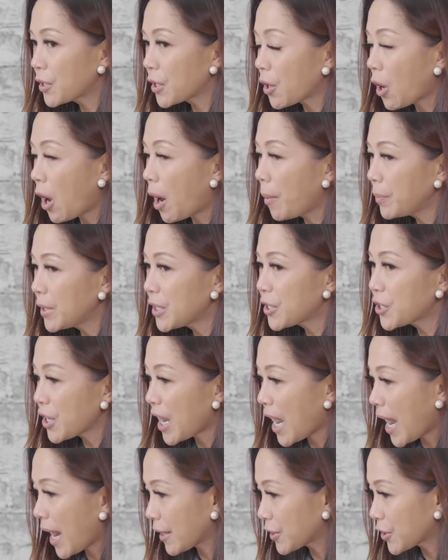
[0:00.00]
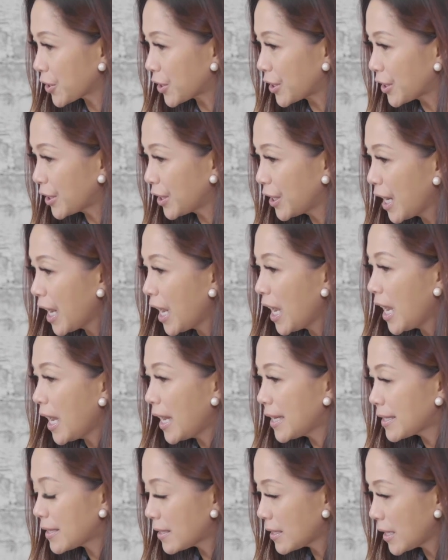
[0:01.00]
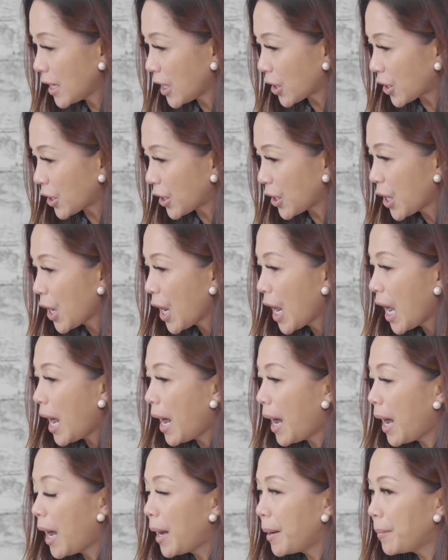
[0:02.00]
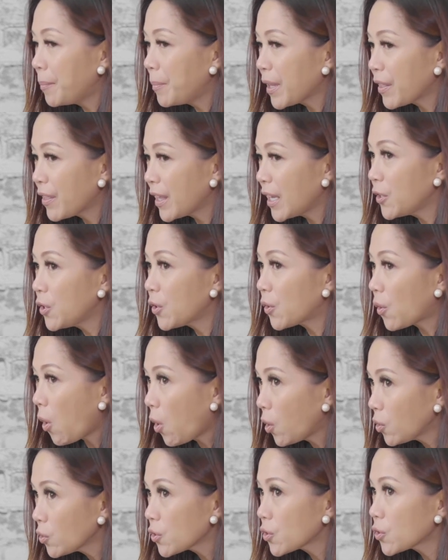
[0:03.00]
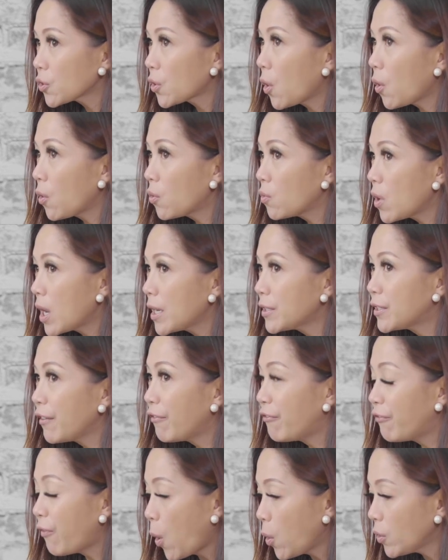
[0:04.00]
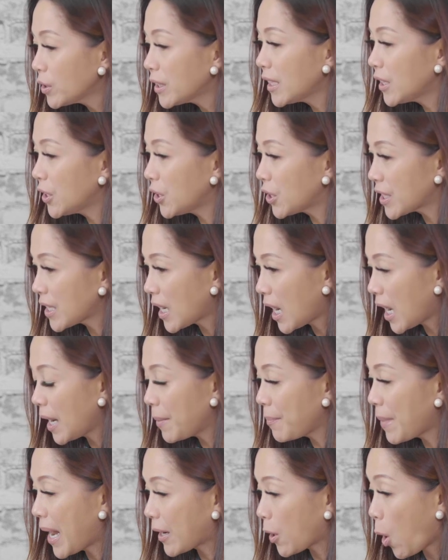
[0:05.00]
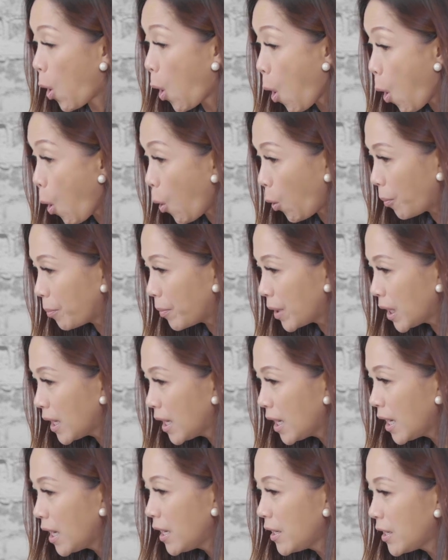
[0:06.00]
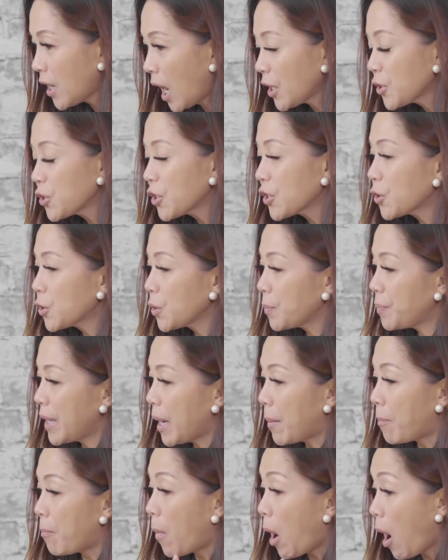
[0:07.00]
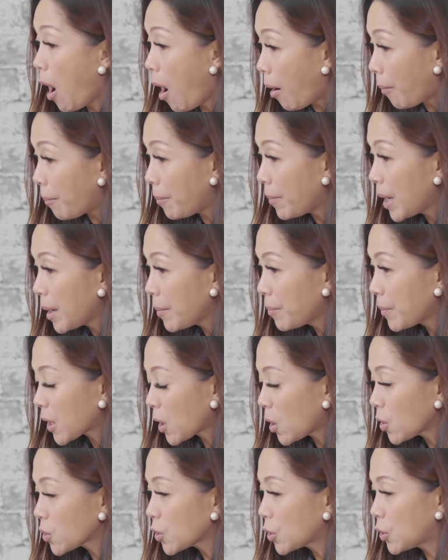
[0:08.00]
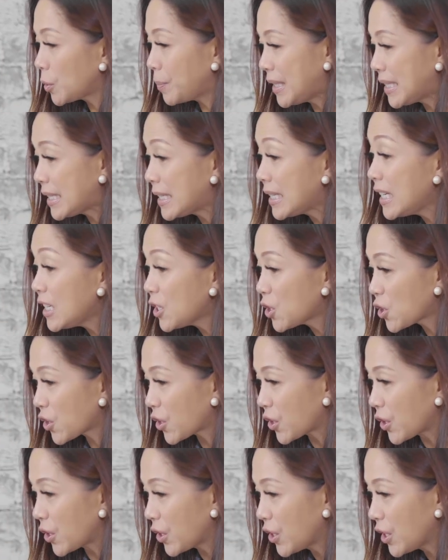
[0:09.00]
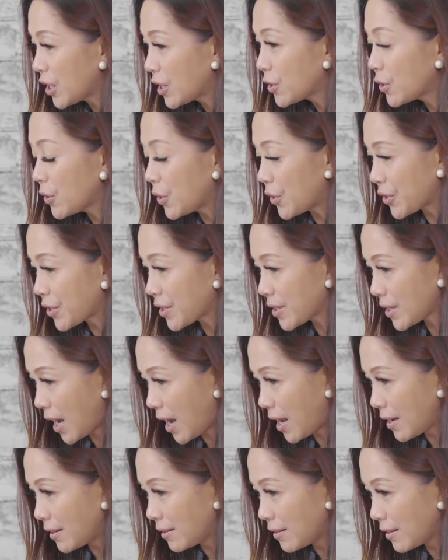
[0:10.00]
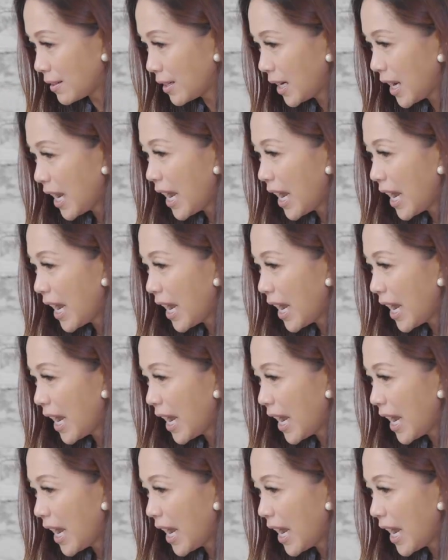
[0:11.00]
an accomplished actor and singer, um, but then you're also devoting your time at home, not just to be a mom, but also to be teacher to your son. But